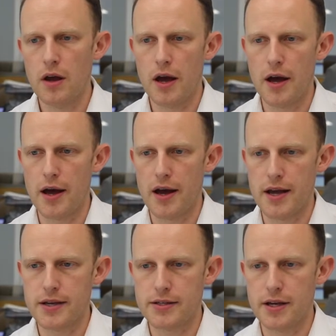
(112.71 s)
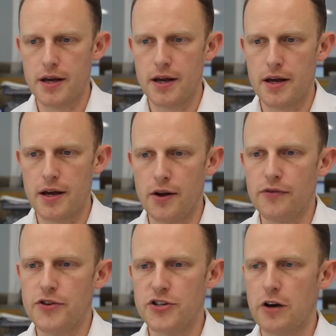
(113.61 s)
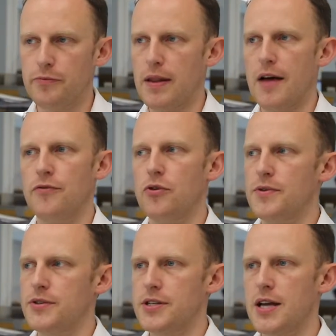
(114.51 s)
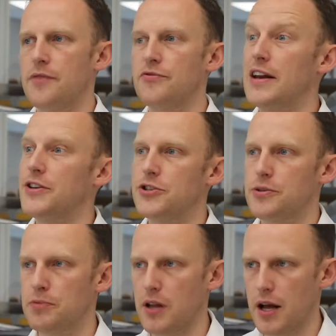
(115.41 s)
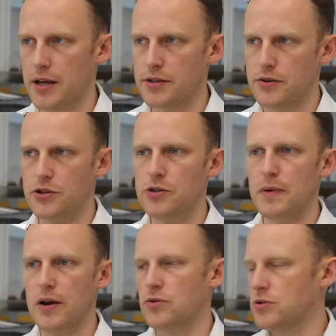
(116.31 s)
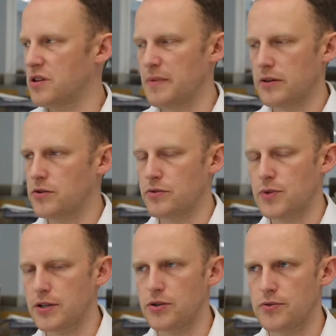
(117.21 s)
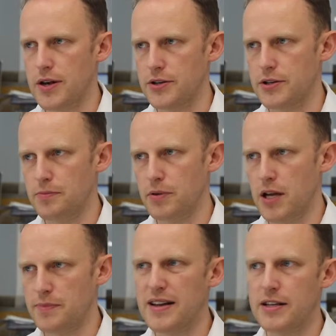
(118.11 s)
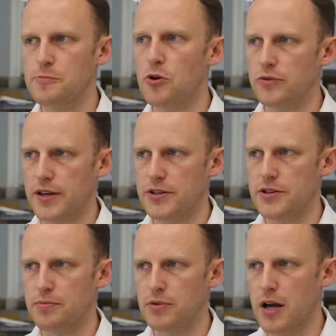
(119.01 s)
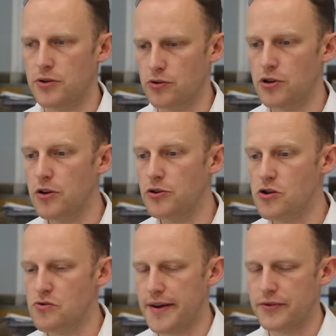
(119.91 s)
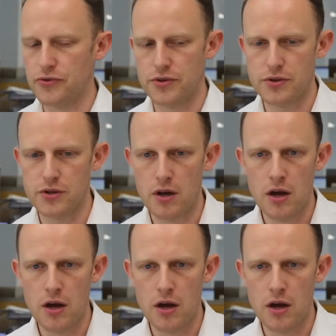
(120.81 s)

It's an off-the-shelf platform that's designed for energy suppliers, so it's used by us and about 20 other energy suppliers, mainly smaller energy suppliers or newer entrants.